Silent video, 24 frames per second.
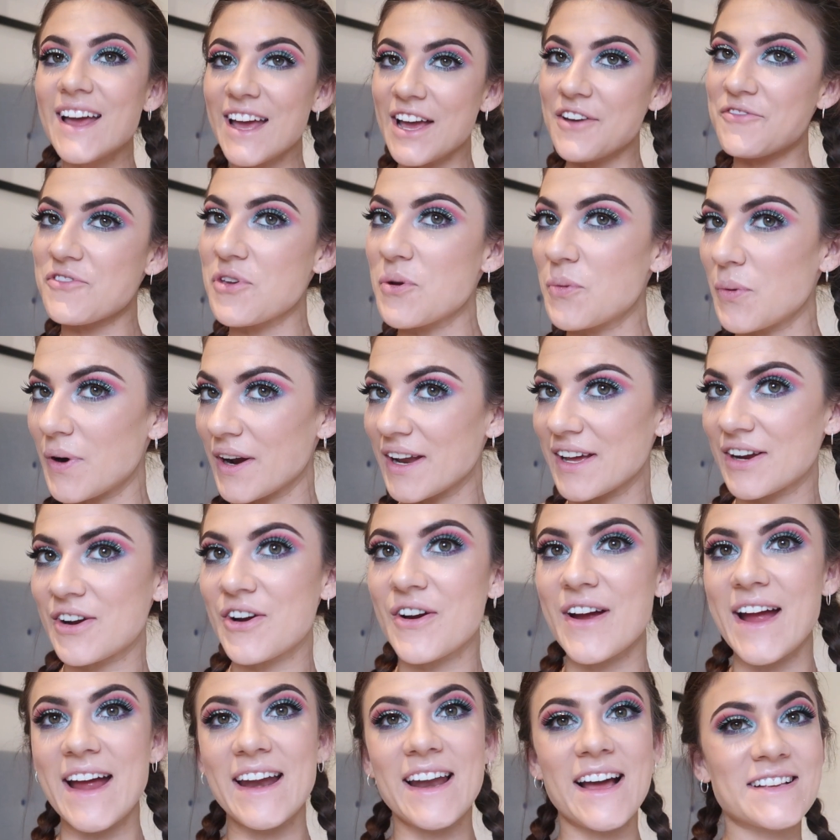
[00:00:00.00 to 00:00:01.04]
If you want to
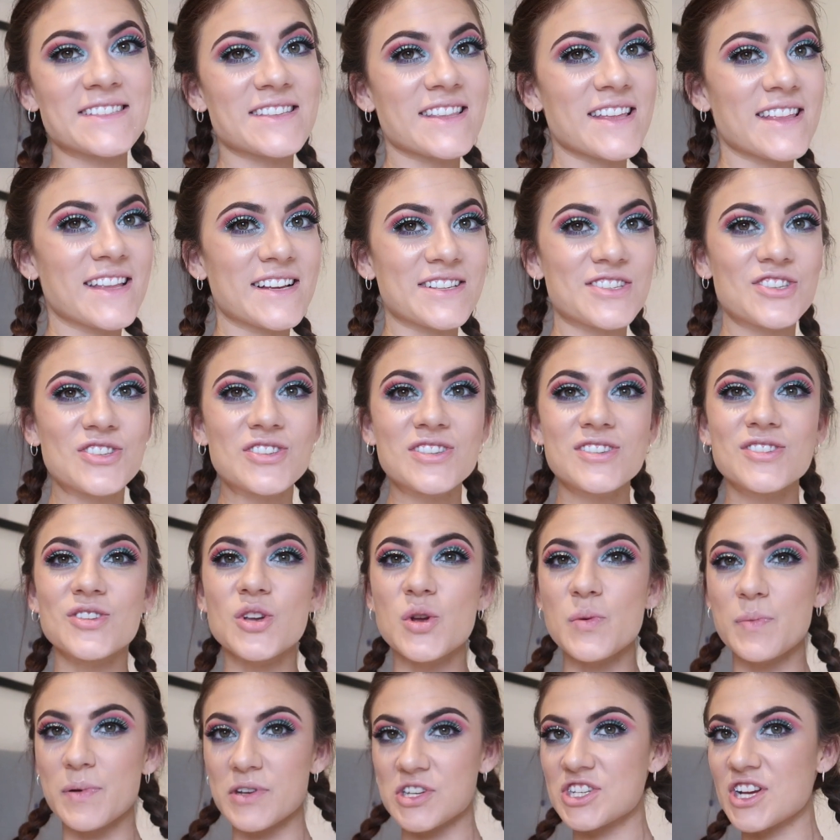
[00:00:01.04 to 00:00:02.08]
create like something that's
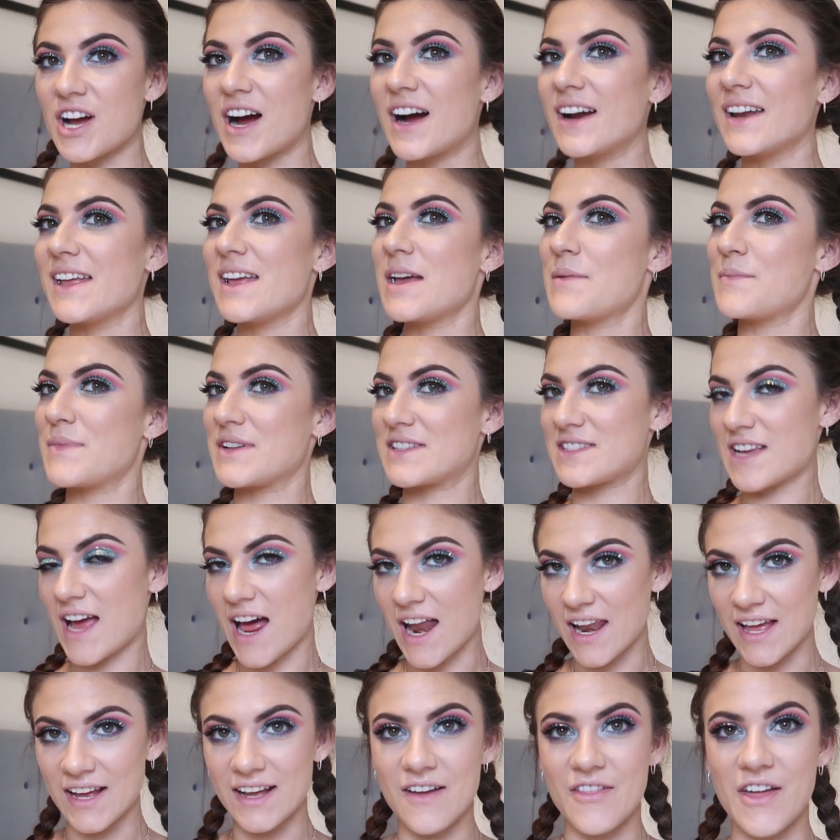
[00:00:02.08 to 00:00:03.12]
super shiny and
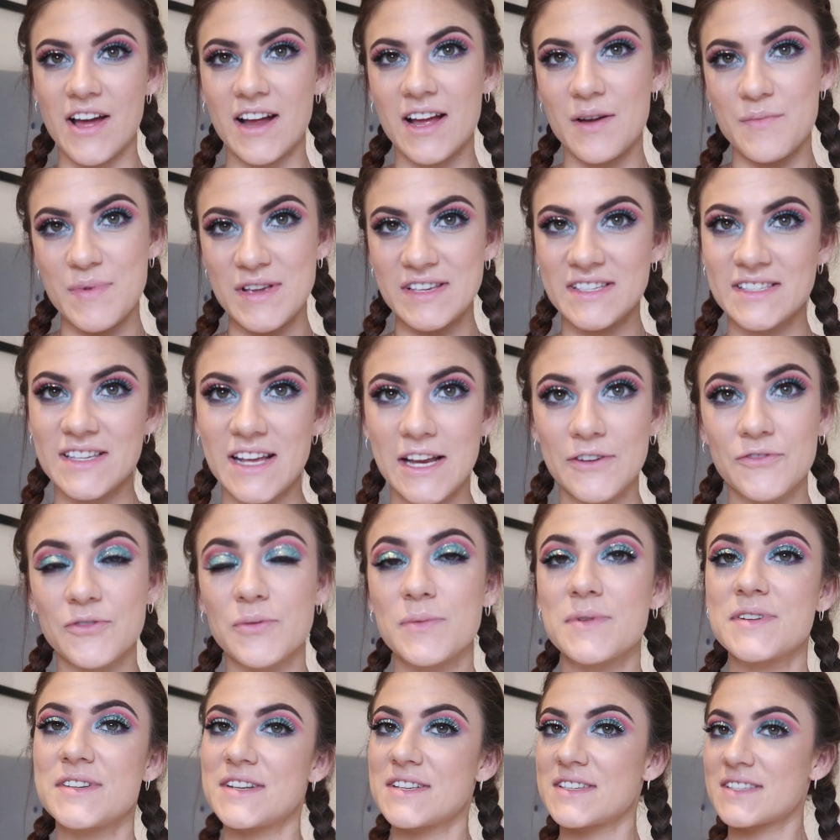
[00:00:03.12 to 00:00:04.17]
metallic and that can be seen
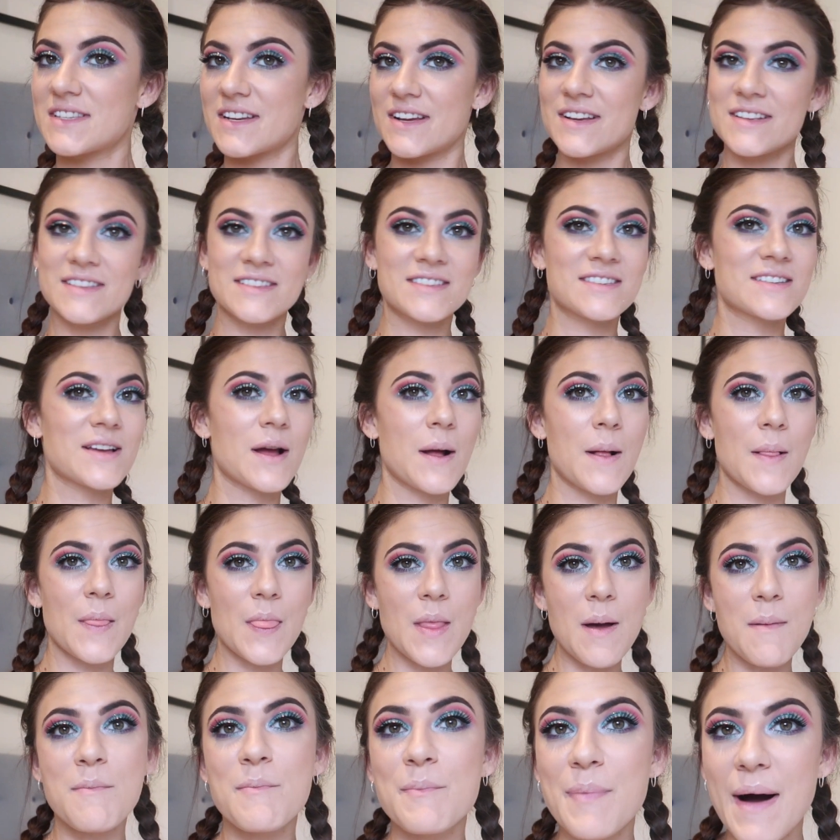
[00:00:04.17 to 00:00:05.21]
from a distance,
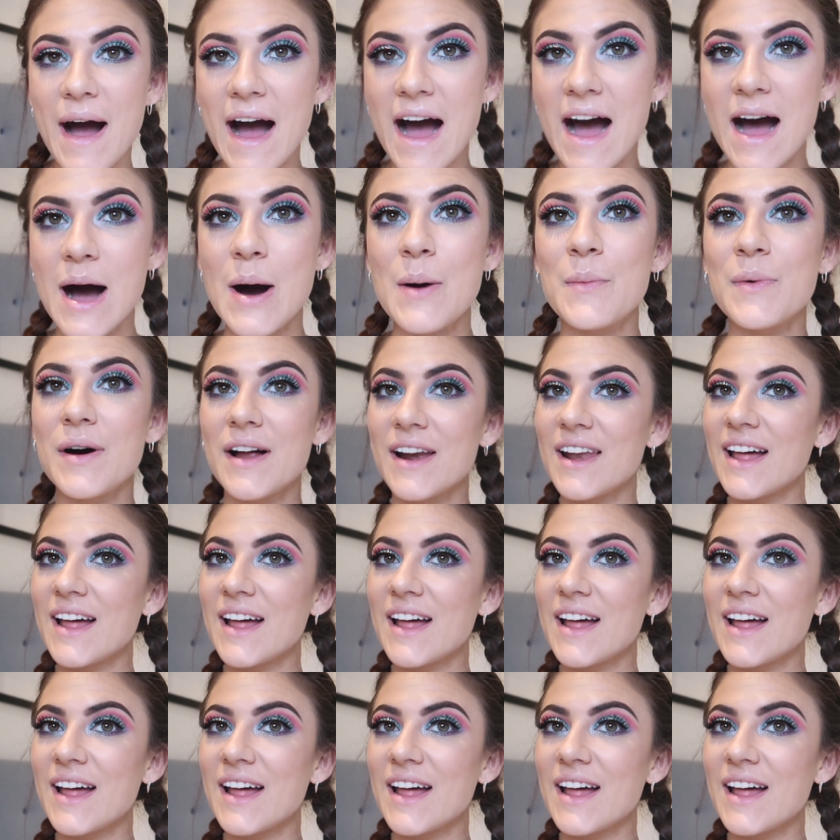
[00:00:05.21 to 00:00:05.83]
bam.